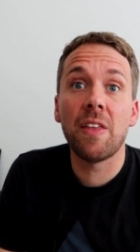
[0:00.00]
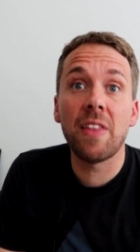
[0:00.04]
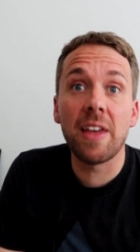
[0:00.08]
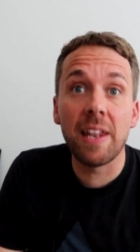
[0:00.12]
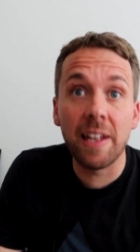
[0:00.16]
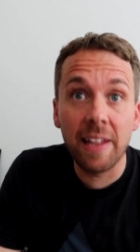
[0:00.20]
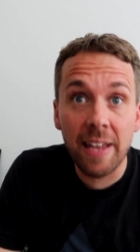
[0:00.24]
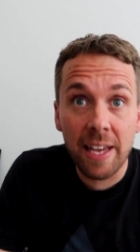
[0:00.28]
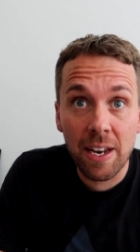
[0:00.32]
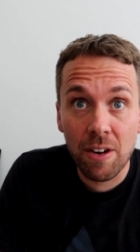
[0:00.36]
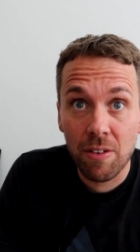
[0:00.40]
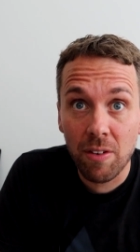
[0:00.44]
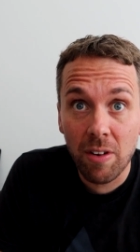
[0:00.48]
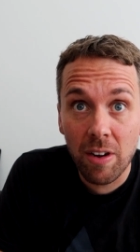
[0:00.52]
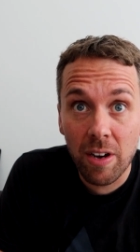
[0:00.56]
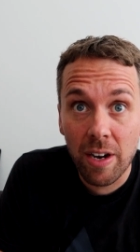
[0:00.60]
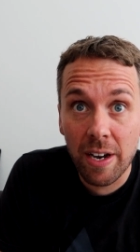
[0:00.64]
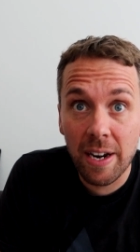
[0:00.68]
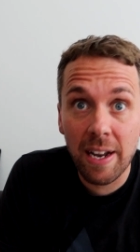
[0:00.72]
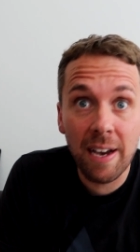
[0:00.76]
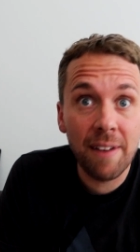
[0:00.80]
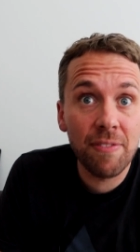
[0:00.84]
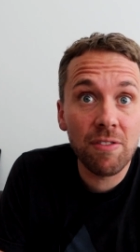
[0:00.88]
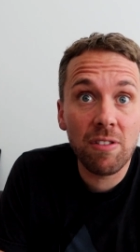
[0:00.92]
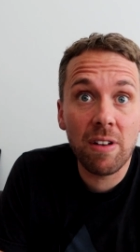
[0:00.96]
And then later
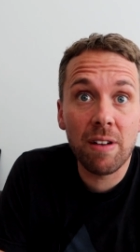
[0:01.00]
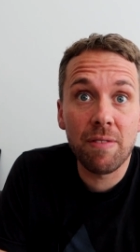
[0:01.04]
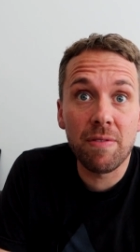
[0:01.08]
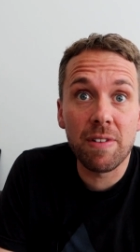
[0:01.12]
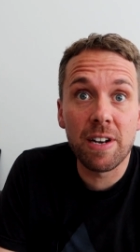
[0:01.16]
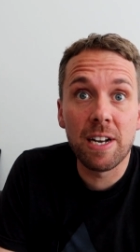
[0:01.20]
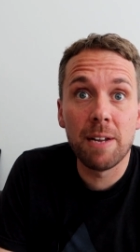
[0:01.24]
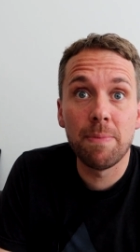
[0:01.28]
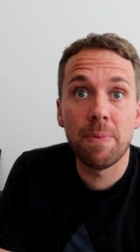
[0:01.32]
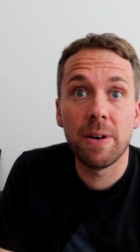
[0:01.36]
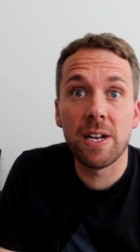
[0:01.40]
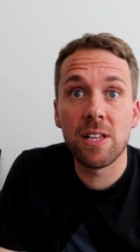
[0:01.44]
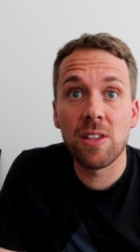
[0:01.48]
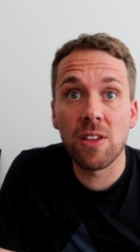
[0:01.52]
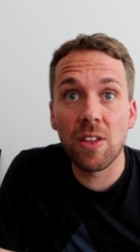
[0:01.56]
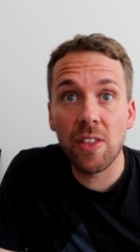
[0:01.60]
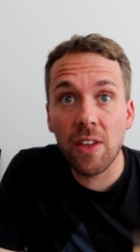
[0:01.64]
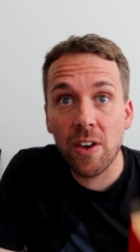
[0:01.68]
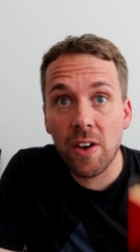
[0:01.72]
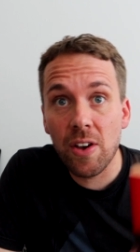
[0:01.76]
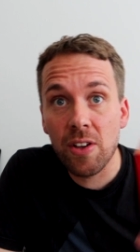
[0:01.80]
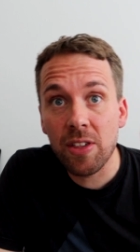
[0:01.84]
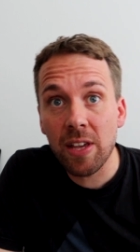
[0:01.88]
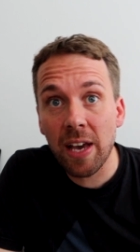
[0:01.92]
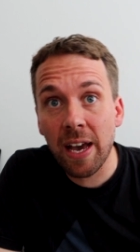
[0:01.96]
on, after I'd written a bunch of
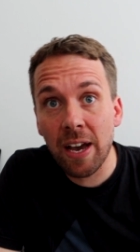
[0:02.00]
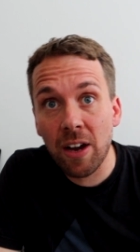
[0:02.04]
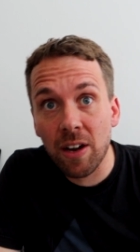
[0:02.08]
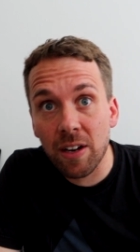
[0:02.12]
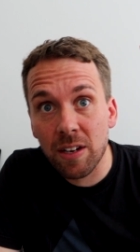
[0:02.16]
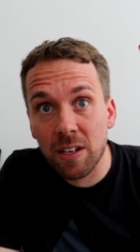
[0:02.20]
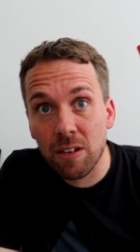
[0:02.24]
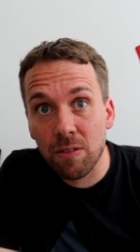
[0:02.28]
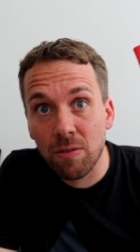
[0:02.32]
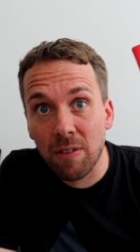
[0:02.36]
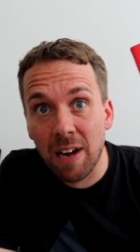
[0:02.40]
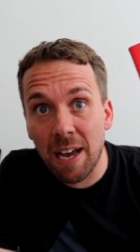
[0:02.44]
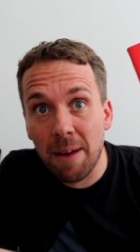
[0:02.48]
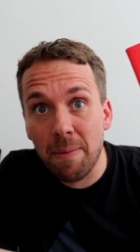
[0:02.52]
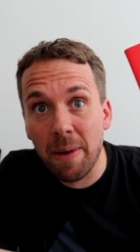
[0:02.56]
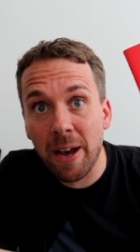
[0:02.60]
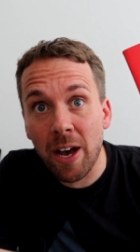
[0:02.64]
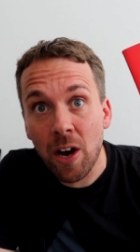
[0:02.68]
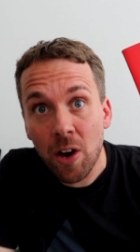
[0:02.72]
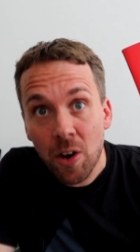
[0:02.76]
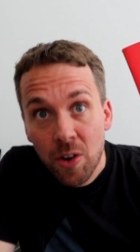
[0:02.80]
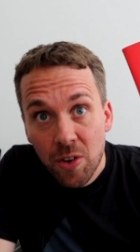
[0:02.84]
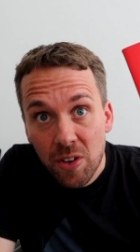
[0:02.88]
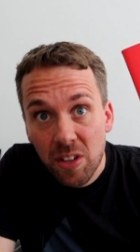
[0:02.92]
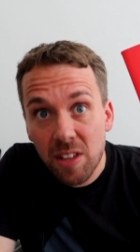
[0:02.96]
those, I got to write
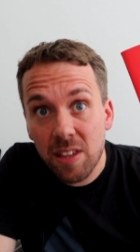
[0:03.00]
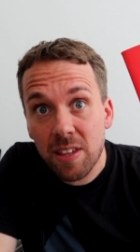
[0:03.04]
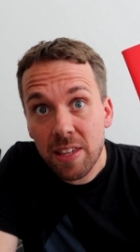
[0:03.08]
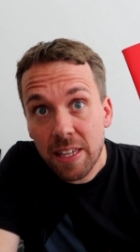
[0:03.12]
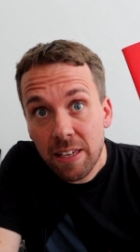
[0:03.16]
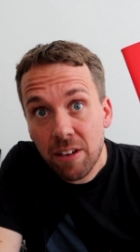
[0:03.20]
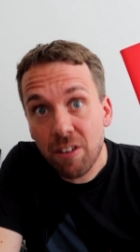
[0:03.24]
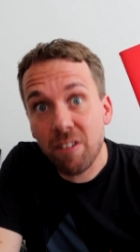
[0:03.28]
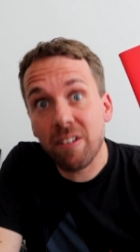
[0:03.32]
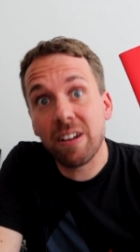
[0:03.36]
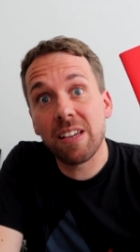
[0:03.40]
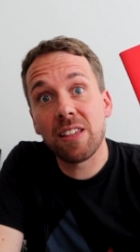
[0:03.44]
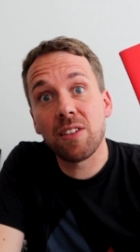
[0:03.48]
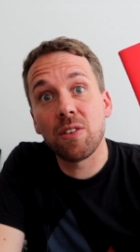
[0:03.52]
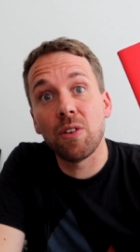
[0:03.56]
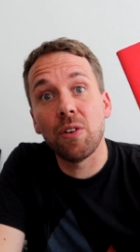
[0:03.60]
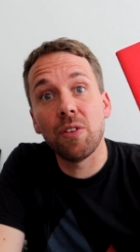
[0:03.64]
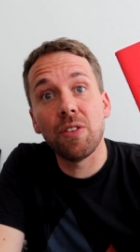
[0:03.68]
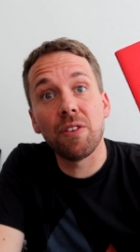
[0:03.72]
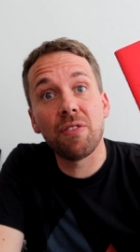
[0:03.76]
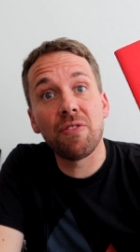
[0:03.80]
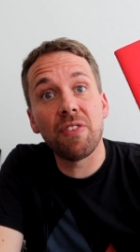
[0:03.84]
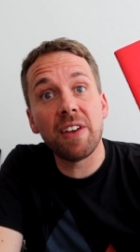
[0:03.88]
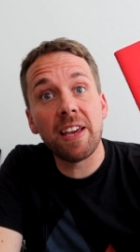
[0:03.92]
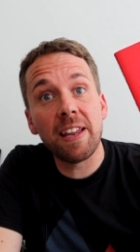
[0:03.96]
my own series
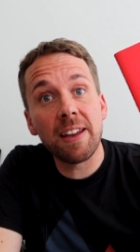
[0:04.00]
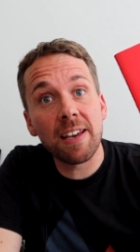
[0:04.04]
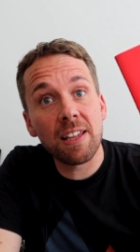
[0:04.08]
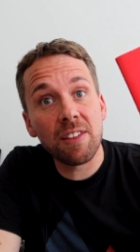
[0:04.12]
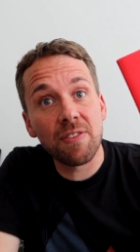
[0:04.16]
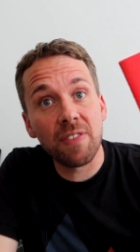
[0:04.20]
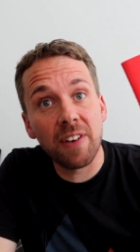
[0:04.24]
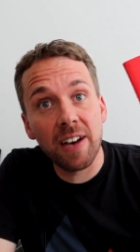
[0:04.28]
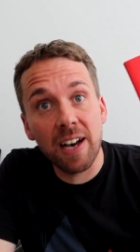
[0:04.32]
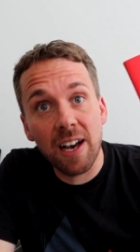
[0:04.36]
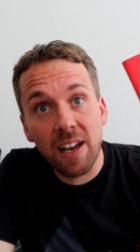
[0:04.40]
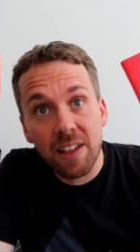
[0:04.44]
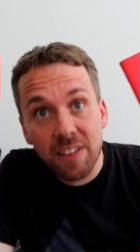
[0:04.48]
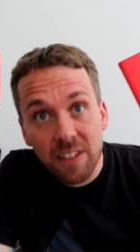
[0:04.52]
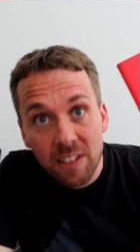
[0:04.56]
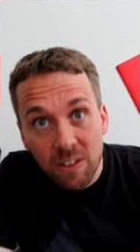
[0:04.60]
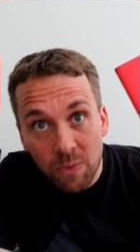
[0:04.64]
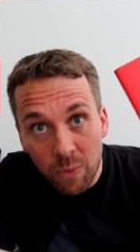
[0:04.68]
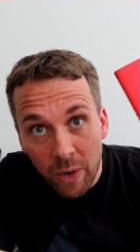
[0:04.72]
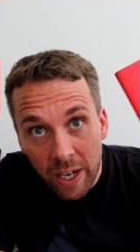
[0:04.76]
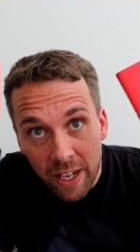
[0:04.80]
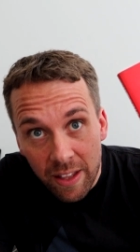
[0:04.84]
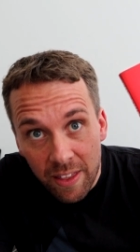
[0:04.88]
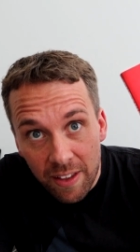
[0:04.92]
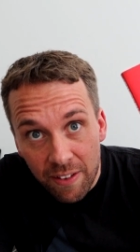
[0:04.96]
called The Phoenix Files.
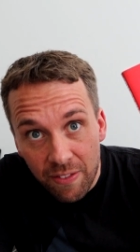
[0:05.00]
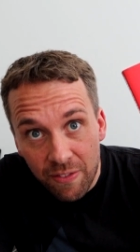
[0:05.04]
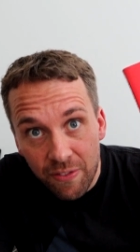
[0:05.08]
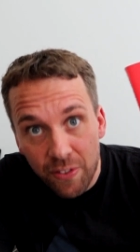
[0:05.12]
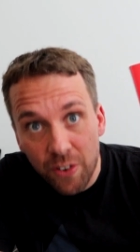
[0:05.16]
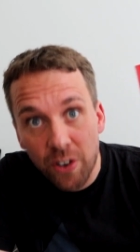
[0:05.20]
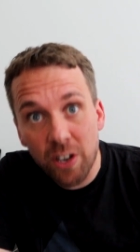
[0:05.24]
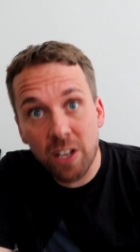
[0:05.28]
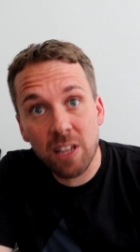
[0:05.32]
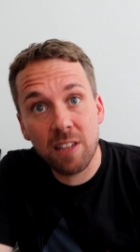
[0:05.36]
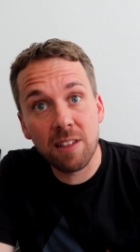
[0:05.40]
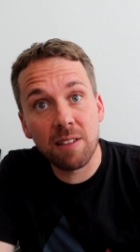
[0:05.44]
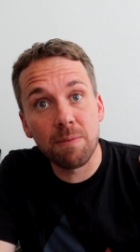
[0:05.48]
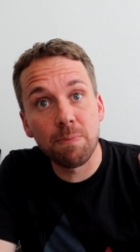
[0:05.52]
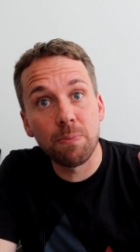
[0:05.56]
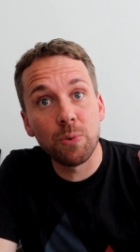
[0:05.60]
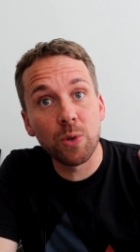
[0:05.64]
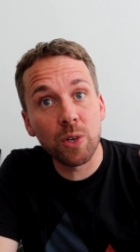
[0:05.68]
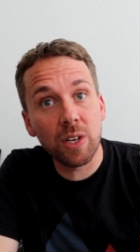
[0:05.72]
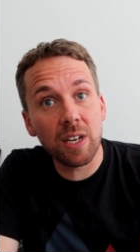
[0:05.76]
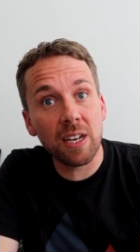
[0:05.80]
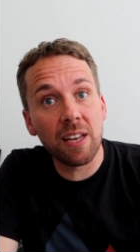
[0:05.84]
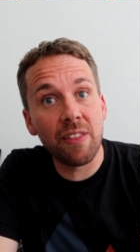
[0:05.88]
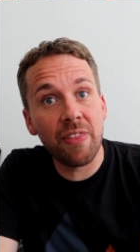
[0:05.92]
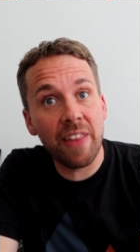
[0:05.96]
And when the first
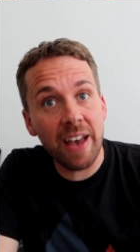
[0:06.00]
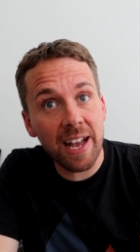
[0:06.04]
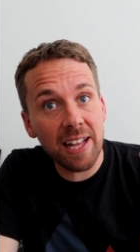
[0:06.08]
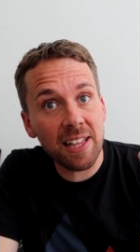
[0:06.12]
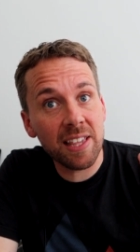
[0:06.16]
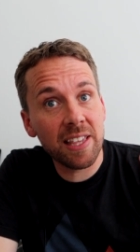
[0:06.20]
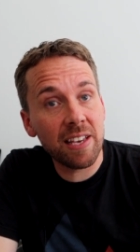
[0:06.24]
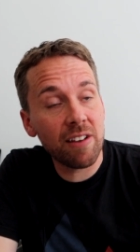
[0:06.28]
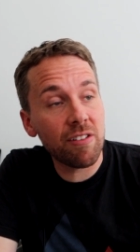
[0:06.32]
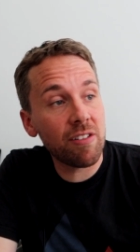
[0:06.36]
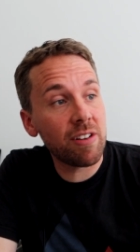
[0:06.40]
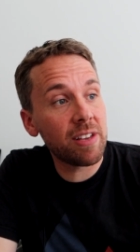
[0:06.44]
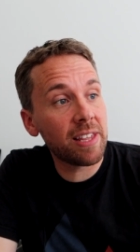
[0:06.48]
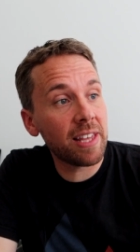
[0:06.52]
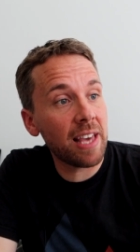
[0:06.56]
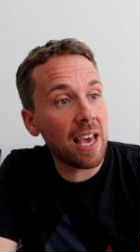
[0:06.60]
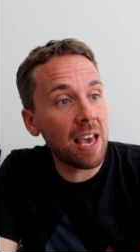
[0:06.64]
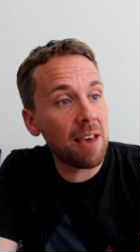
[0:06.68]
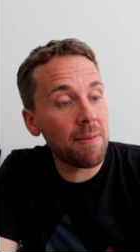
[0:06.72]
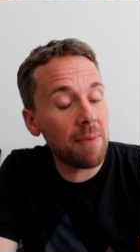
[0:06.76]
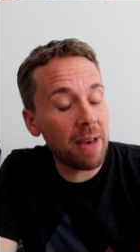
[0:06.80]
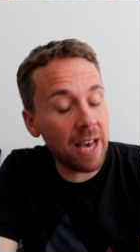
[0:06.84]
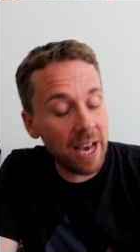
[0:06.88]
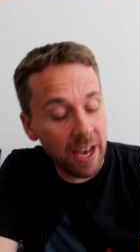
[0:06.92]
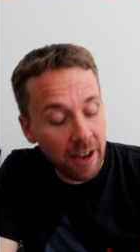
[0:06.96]
book in that series
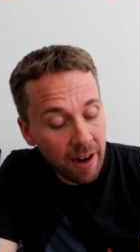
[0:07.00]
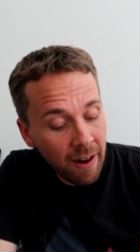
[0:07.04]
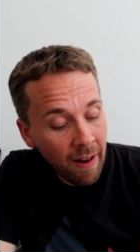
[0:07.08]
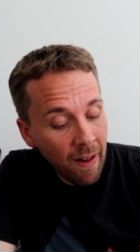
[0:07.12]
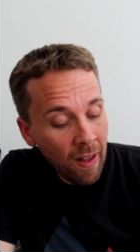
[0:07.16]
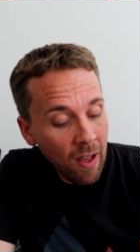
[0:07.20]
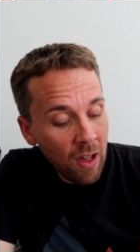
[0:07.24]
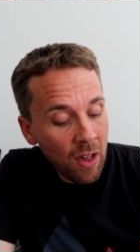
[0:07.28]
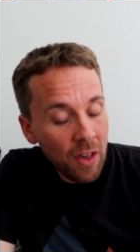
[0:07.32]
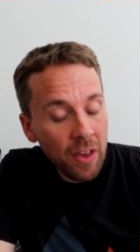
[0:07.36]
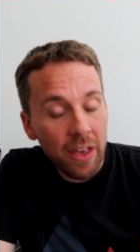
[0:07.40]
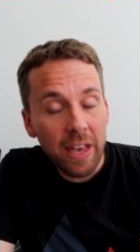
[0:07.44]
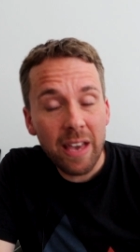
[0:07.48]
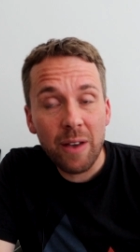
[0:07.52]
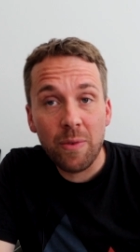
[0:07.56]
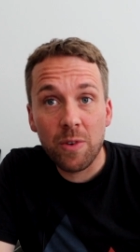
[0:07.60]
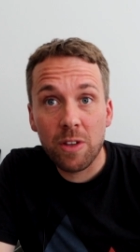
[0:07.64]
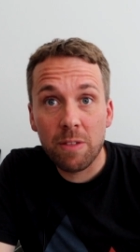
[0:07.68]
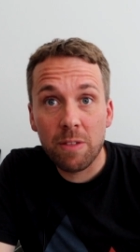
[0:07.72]
came out, it